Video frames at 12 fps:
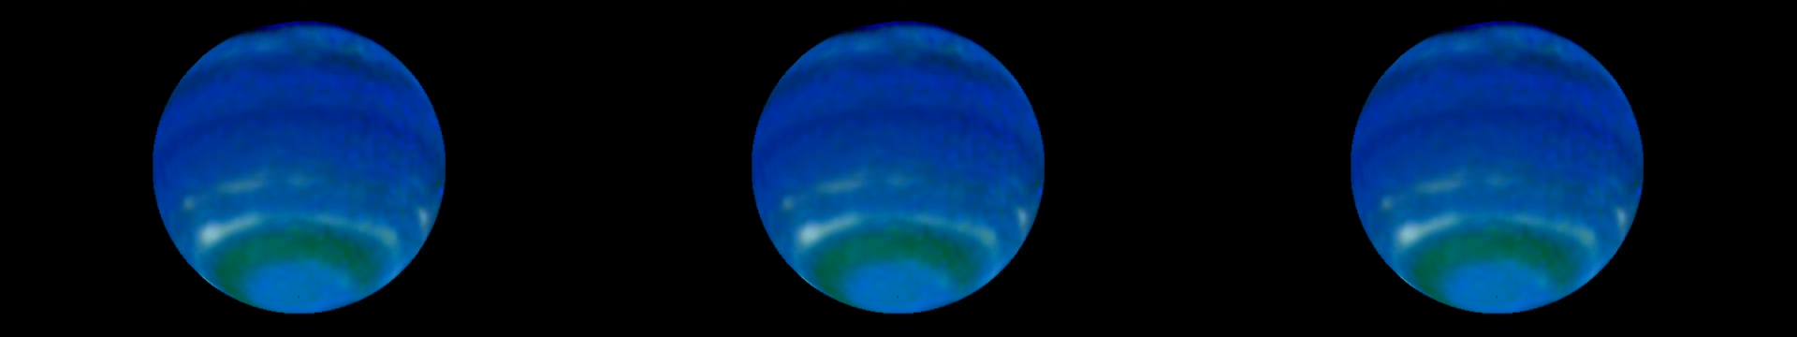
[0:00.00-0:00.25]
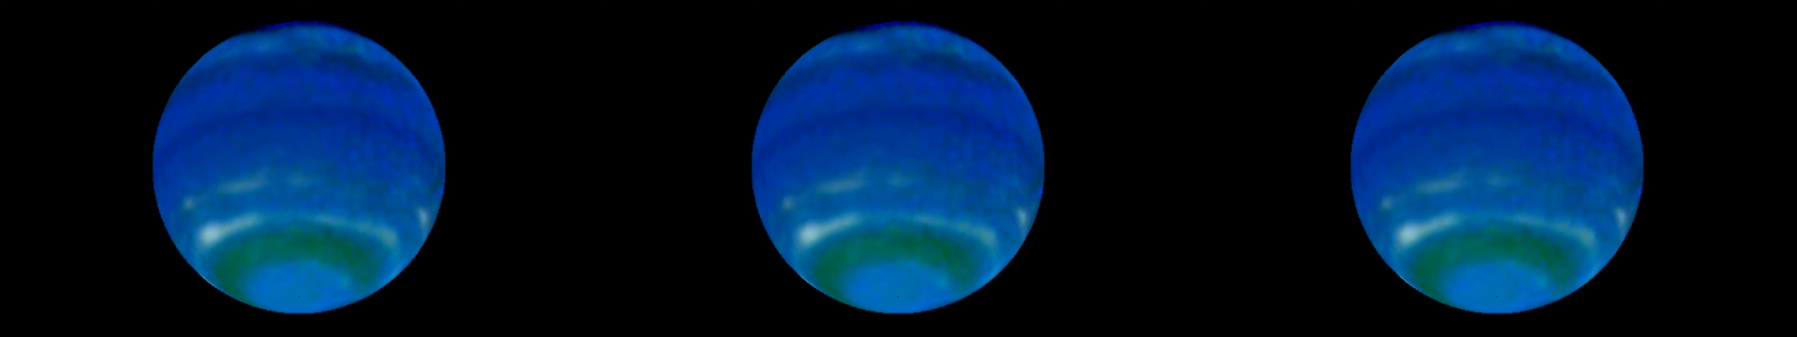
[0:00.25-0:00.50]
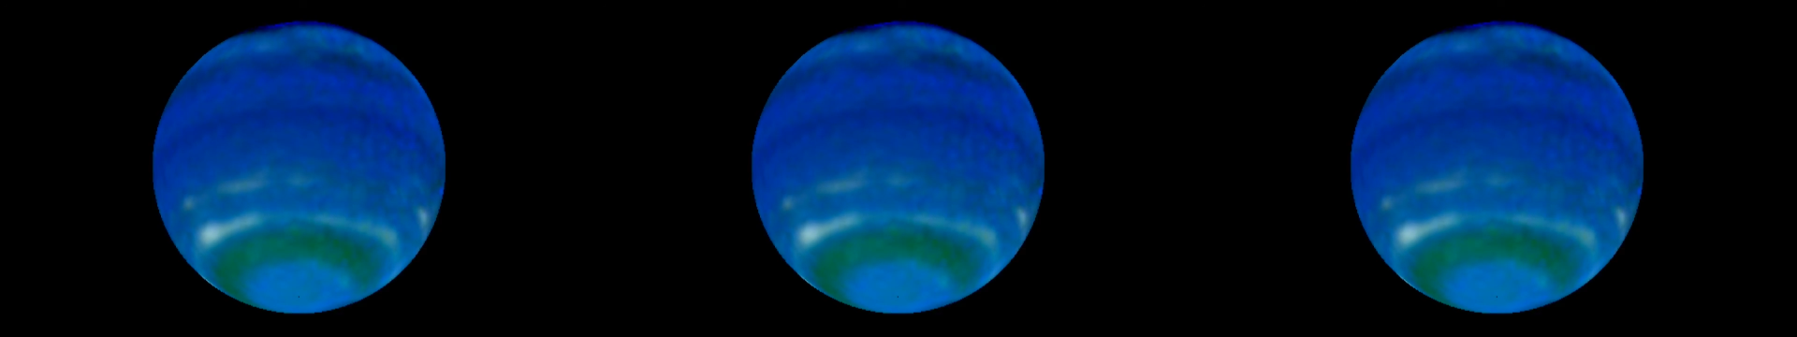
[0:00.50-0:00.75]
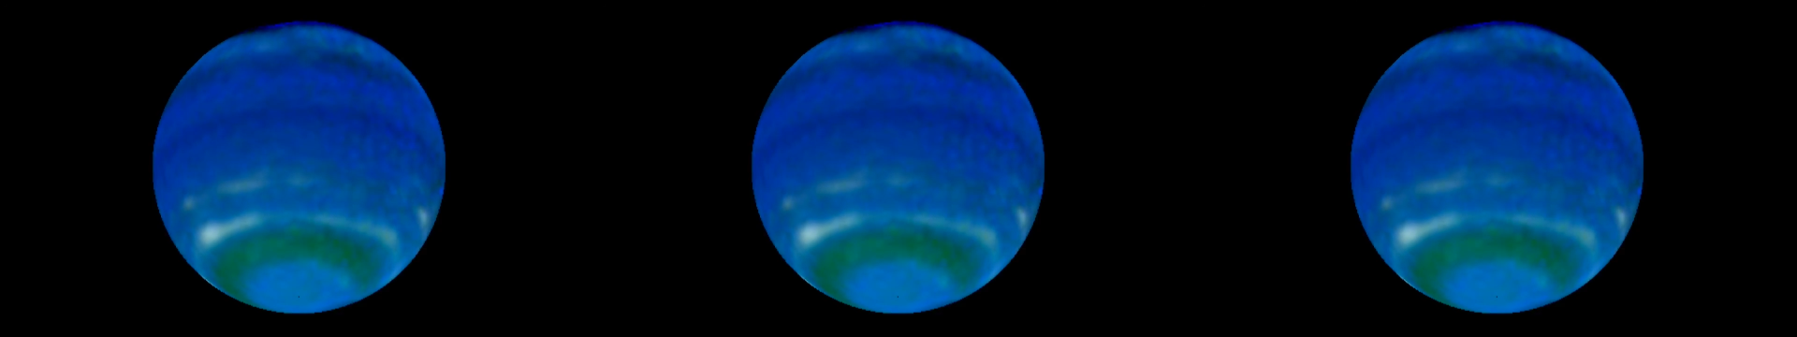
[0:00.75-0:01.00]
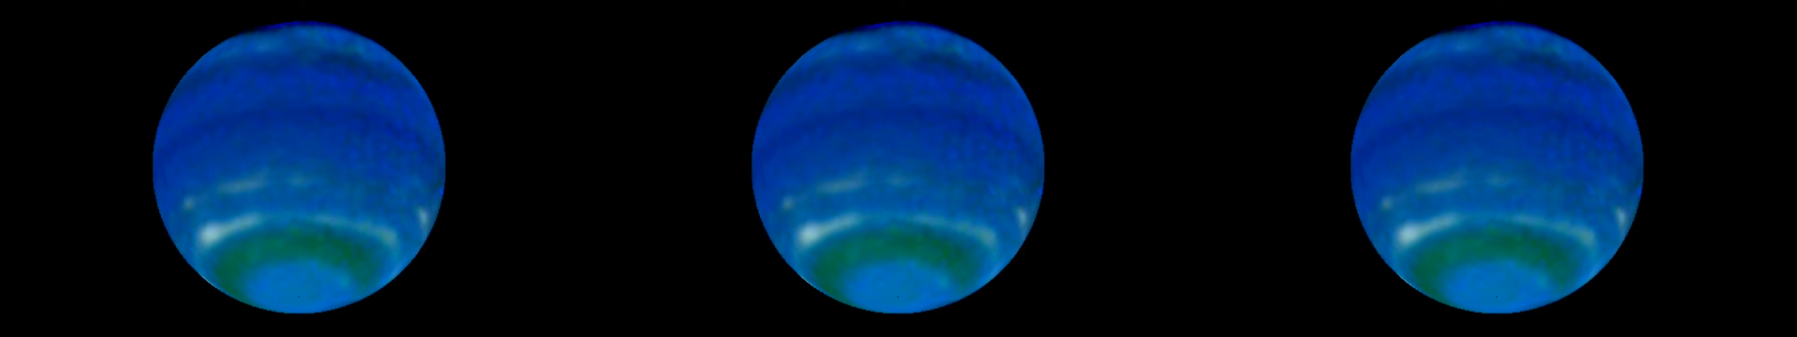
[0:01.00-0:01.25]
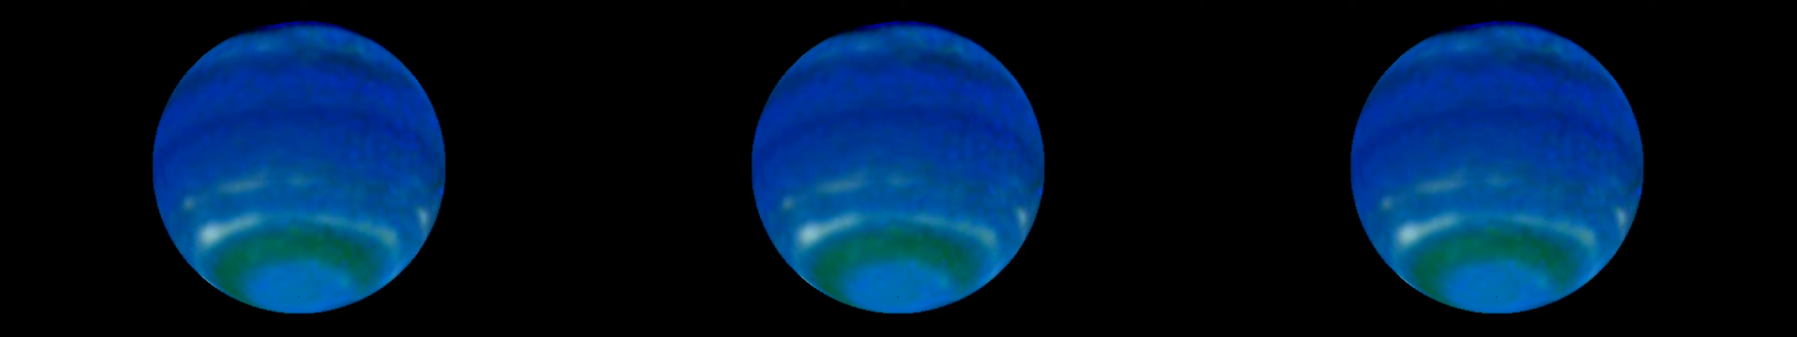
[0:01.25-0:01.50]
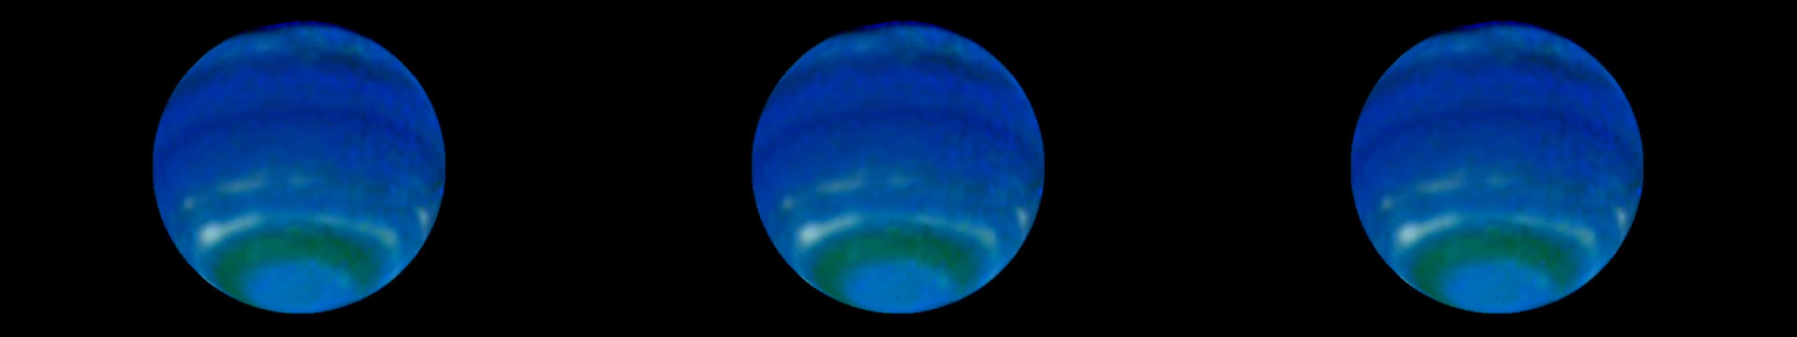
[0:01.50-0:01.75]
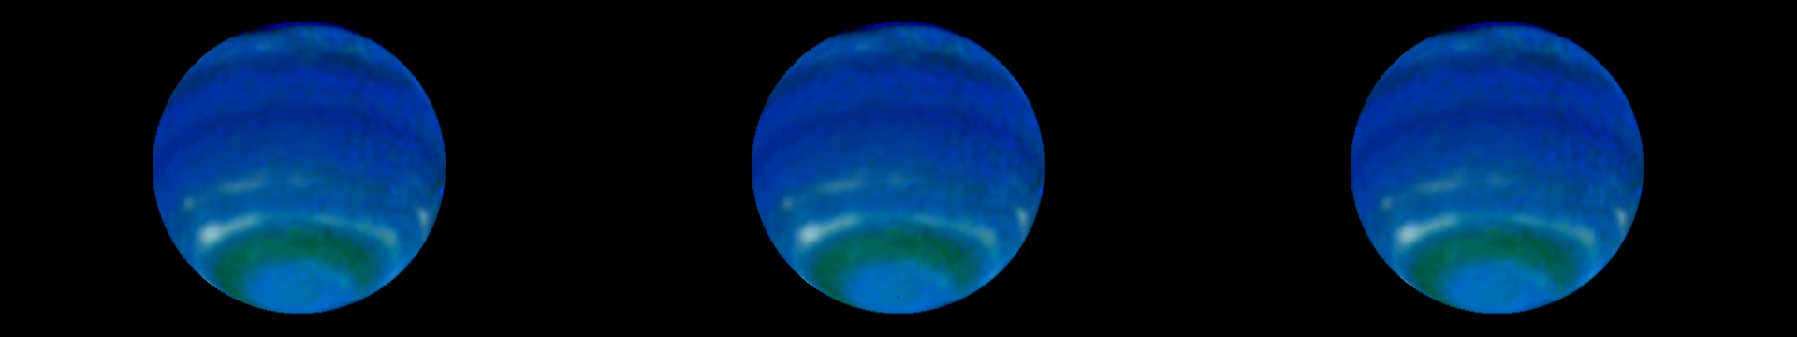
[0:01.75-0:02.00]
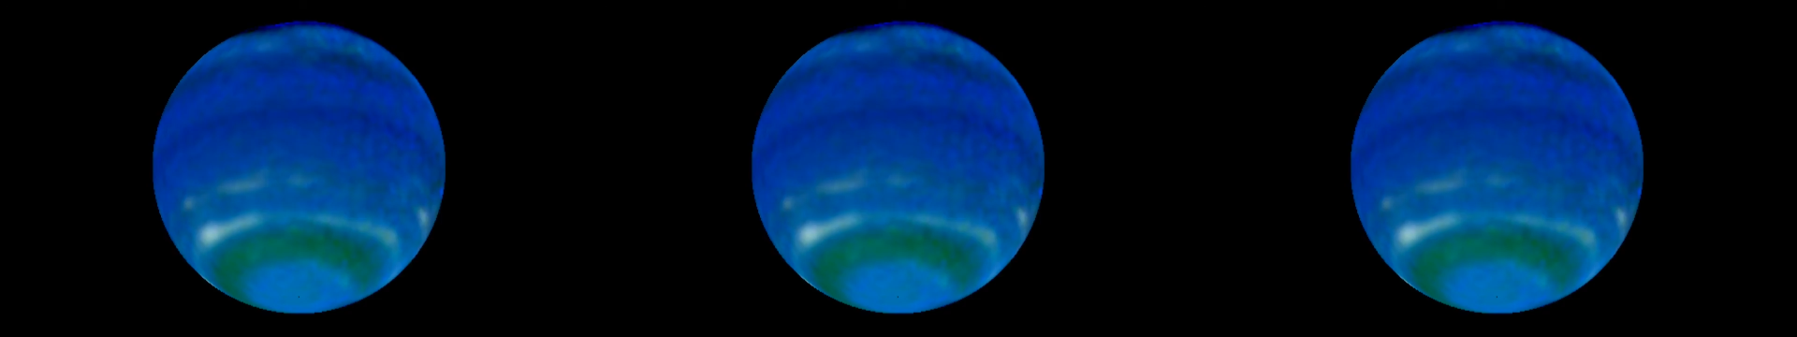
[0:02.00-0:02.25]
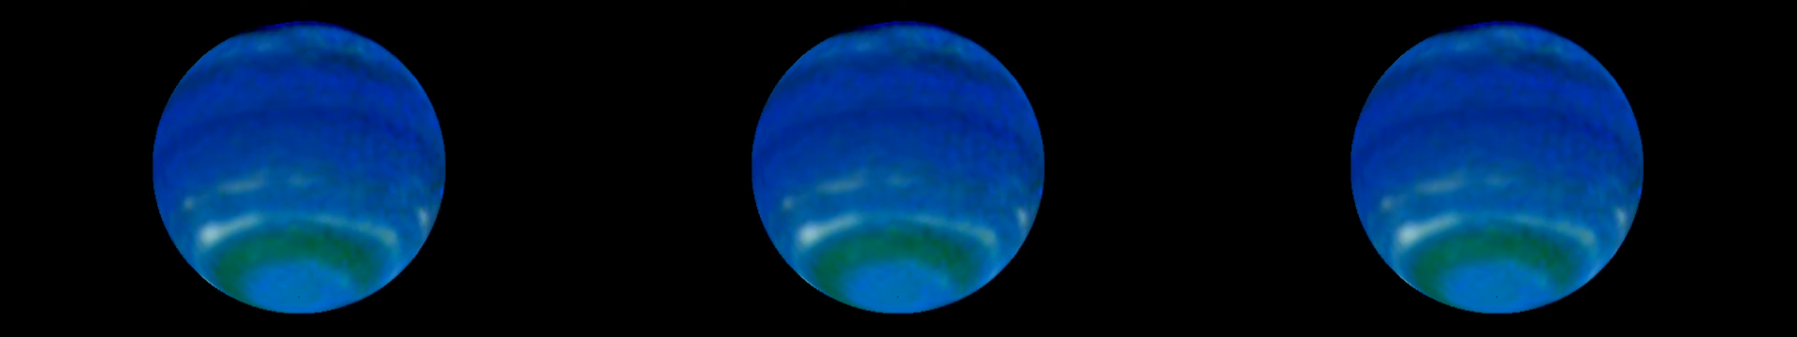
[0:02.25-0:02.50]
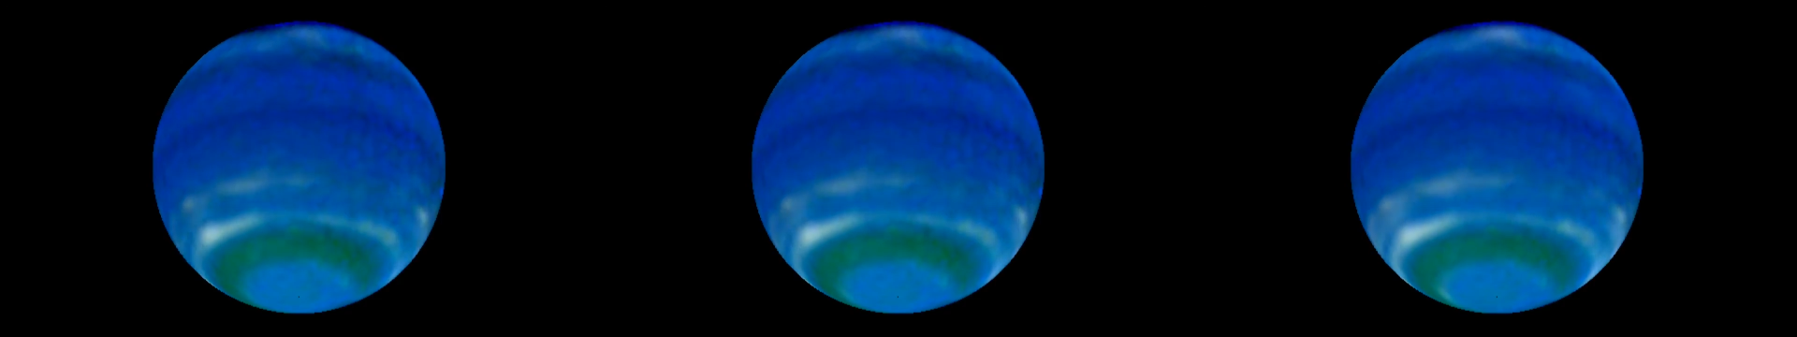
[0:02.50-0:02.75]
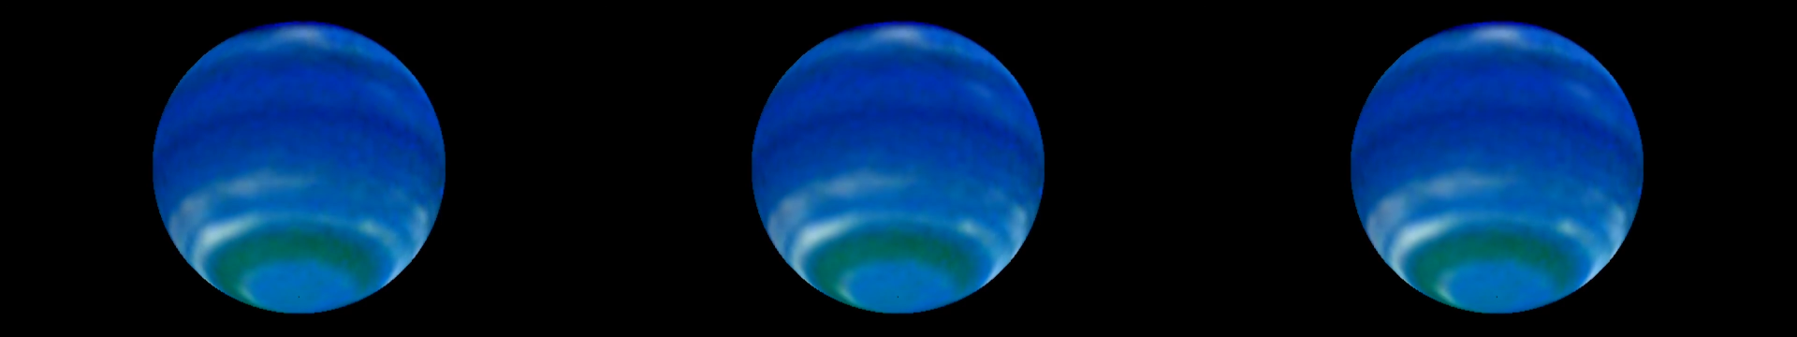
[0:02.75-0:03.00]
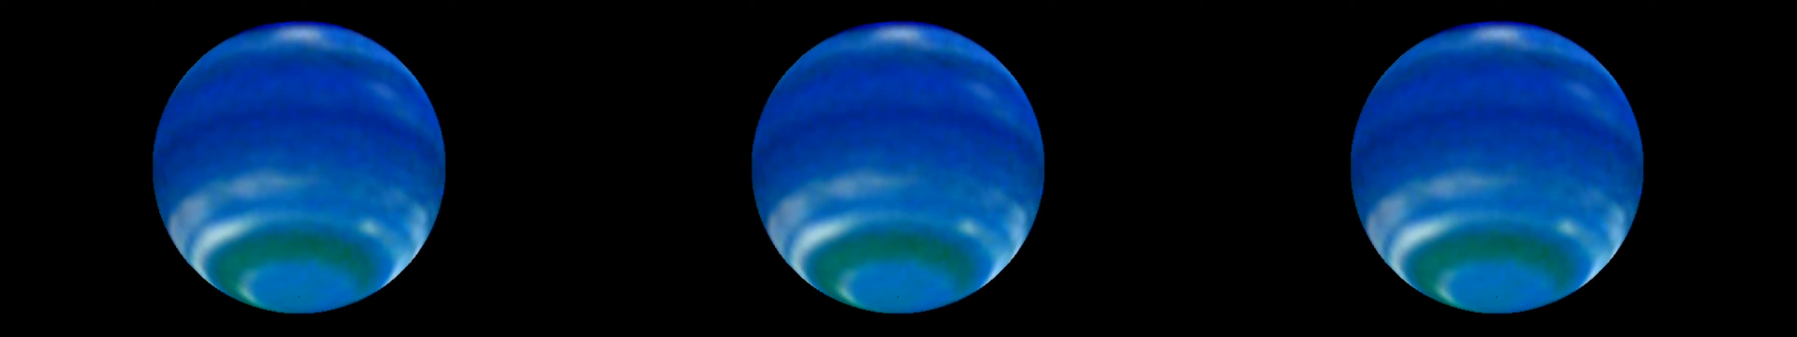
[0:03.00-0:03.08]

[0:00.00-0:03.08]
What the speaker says: [unreadable: no face in view]